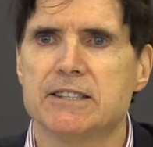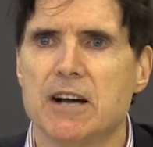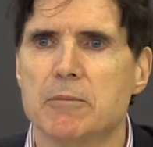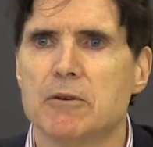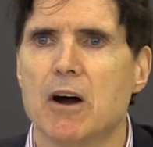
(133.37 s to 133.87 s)

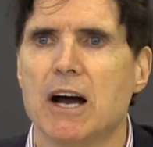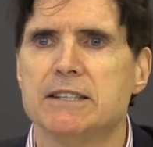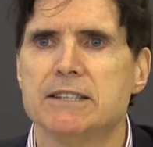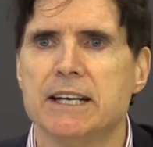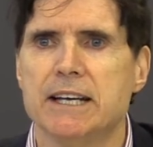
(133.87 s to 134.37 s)

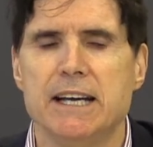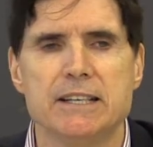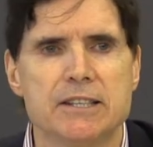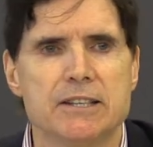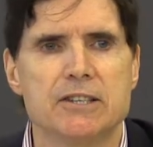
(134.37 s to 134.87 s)
summarizing
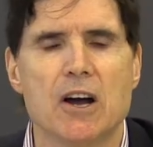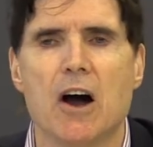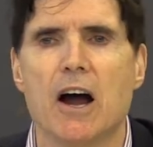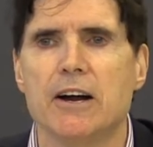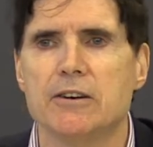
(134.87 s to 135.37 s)
his
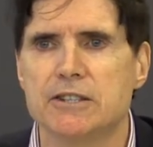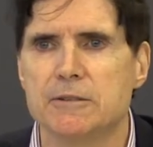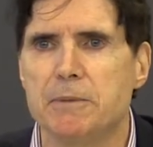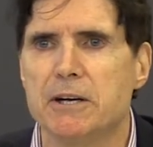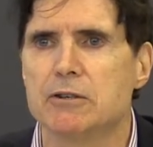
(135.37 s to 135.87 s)
entire
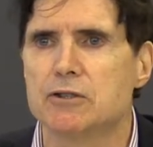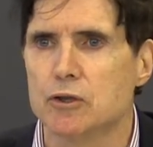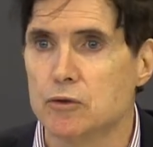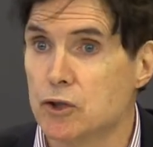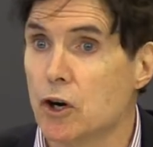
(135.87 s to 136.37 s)

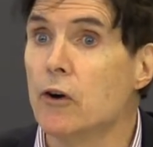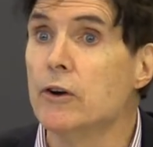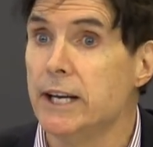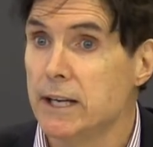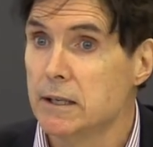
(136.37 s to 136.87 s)
spiritual
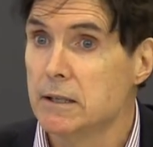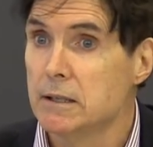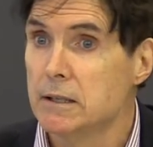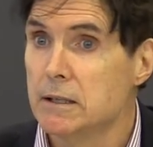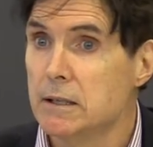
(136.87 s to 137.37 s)
journey
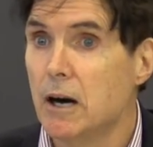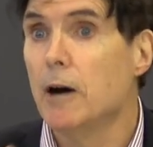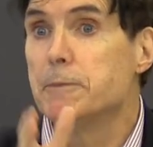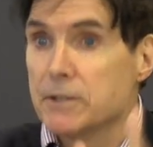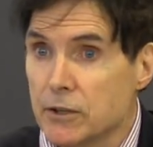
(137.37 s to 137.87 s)

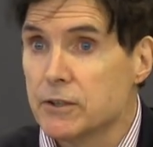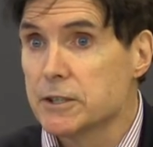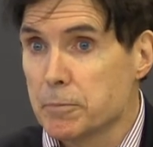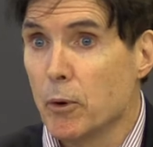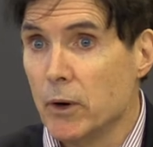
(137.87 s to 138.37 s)
up until
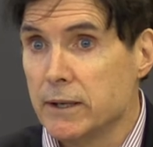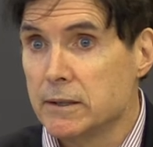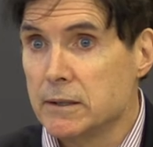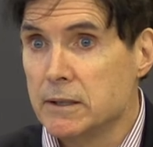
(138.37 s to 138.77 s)
this point.